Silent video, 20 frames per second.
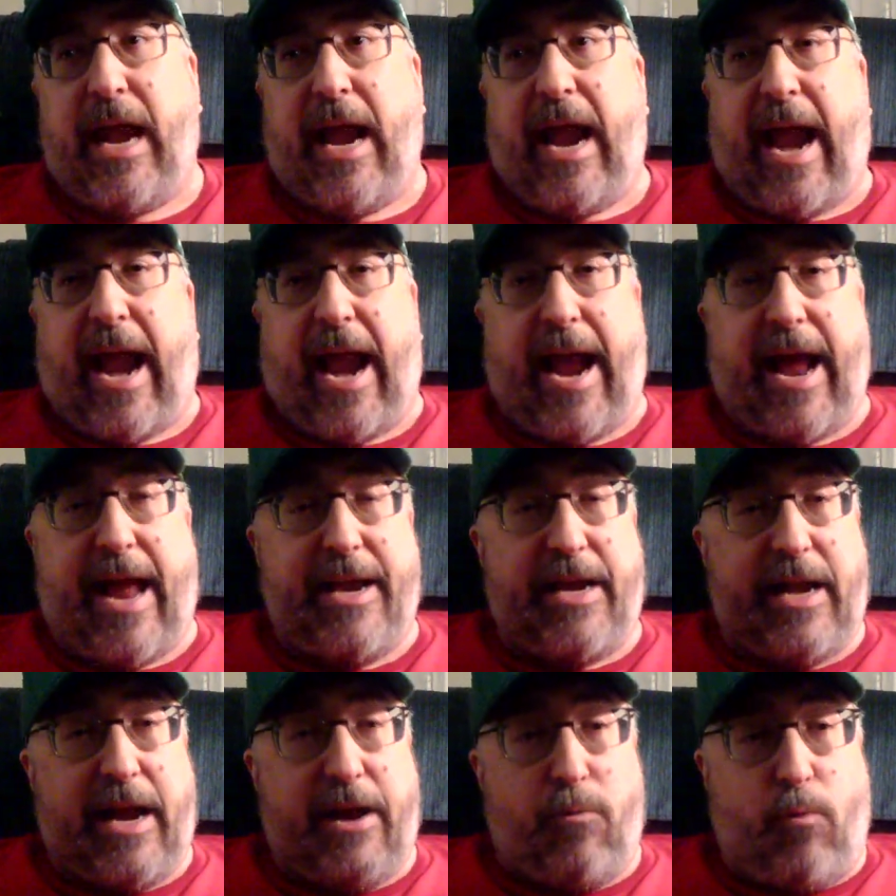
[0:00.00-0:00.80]

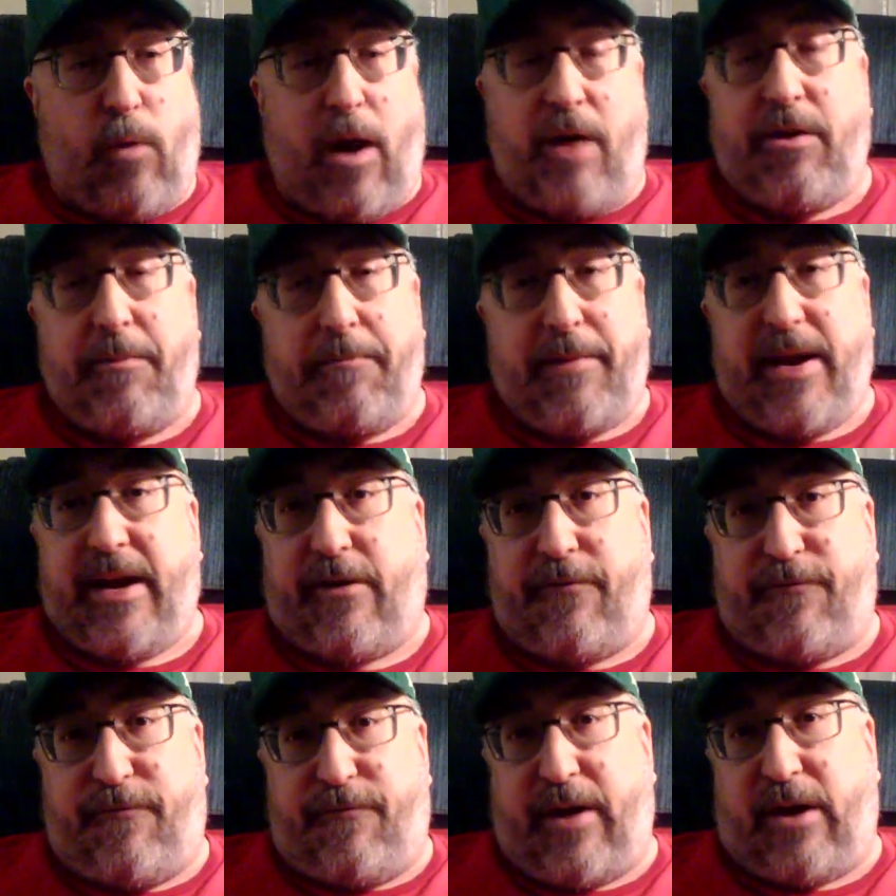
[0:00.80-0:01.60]
And it wound up being
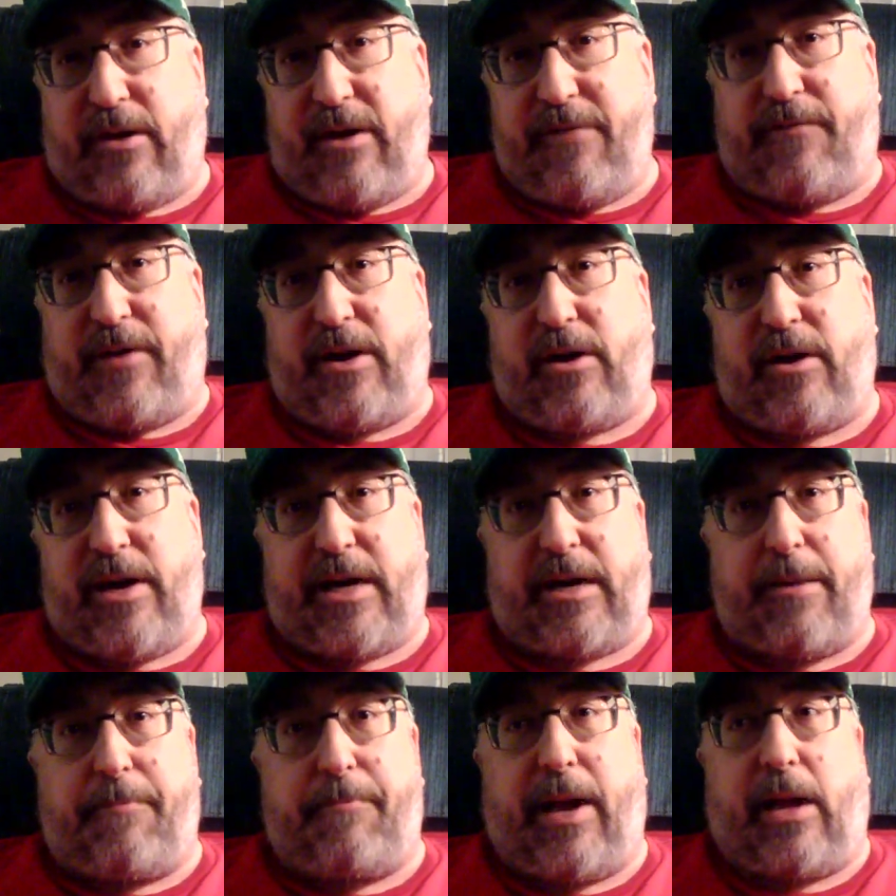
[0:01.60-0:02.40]
a very, very
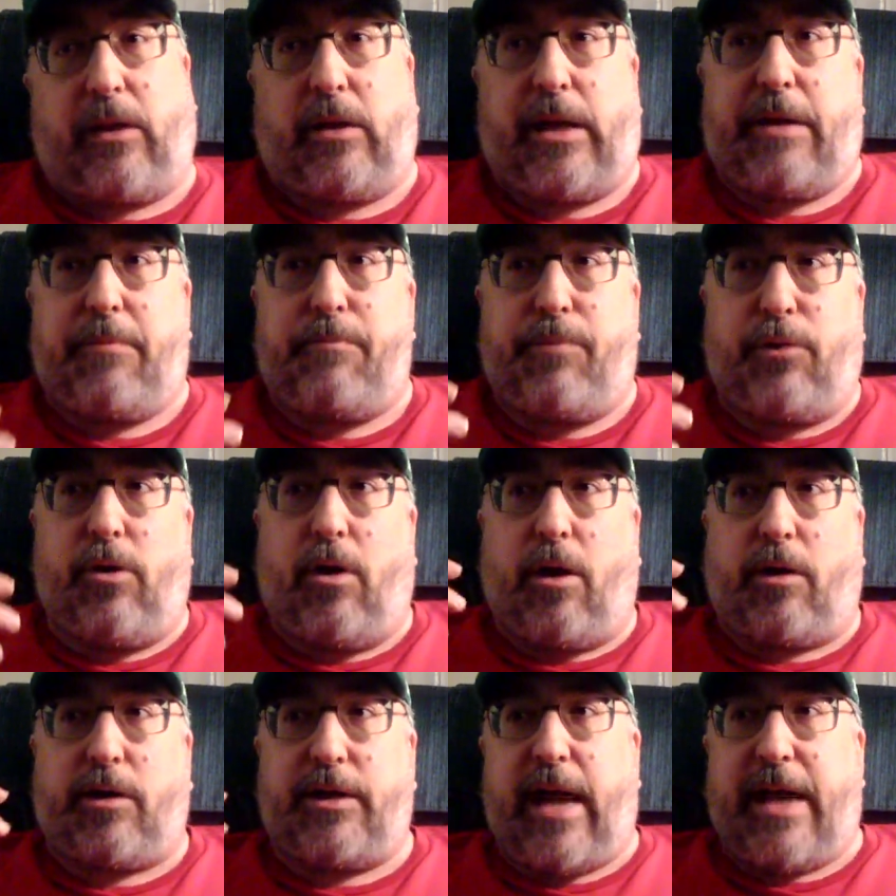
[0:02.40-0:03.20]
compelling book.